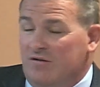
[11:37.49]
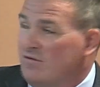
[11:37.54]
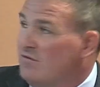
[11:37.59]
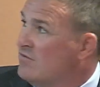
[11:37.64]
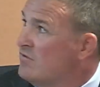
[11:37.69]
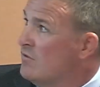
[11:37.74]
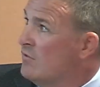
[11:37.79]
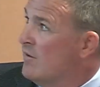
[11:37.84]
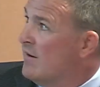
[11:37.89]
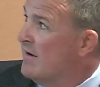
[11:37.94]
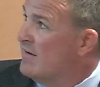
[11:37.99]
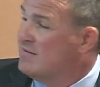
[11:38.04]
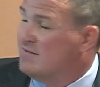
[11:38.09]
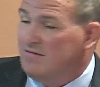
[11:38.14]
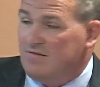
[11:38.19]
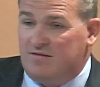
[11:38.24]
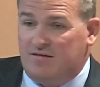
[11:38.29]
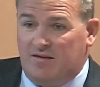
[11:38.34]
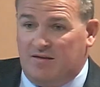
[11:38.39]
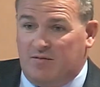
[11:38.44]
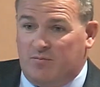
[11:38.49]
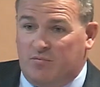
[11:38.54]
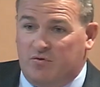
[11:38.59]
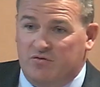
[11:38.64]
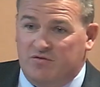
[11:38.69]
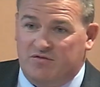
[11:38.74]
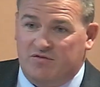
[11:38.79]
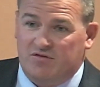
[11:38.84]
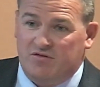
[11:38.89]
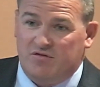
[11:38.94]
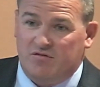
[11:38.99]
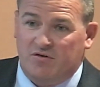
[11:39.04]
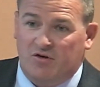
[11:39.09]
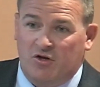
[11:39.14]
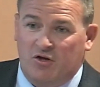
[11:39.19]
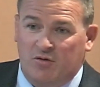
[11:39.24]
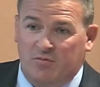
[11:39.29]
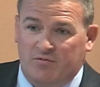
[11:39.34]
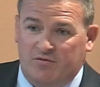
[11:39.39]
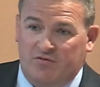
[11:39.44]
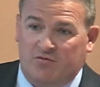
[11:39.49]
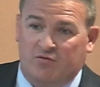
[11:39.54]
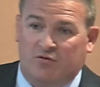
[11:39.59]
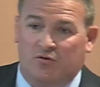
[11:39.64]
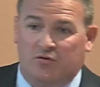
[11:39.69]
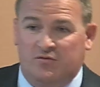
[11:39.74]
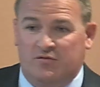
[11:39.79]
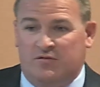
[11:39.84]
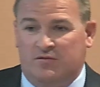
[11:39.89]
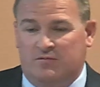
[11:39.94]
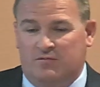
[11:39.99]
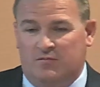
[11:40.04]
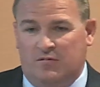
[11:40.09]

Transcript: So as that person develops and grows, it,